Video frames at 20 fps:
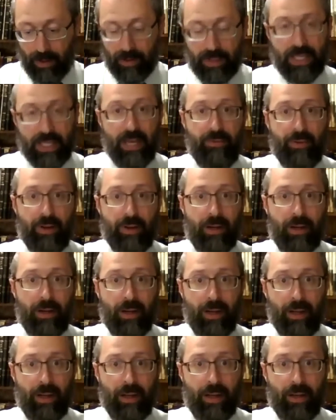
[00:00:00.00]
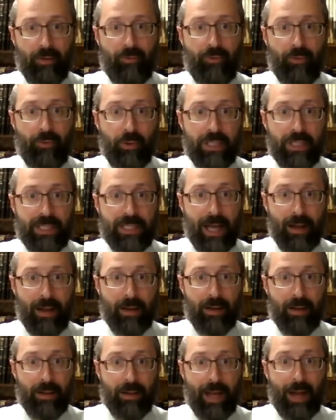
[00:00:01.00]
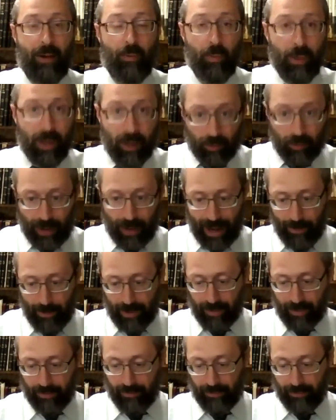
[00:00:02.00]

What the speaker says: even in fruits that will ripen.